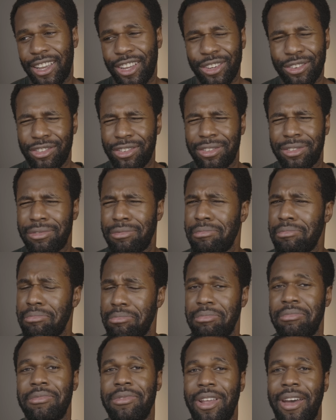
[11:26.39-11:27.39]
Just
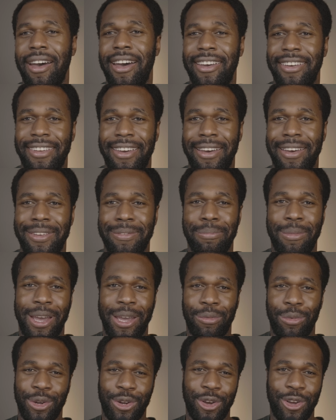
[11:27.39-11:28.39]
not on my
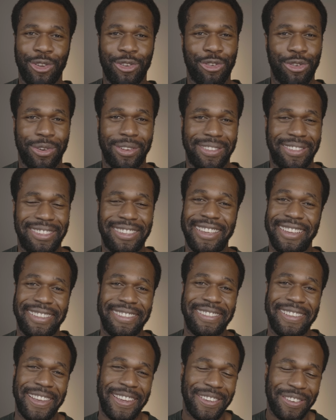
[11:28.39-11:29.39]

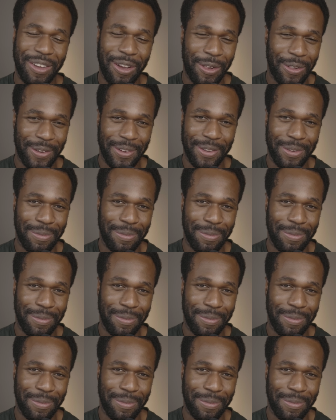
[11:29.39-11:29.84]
$168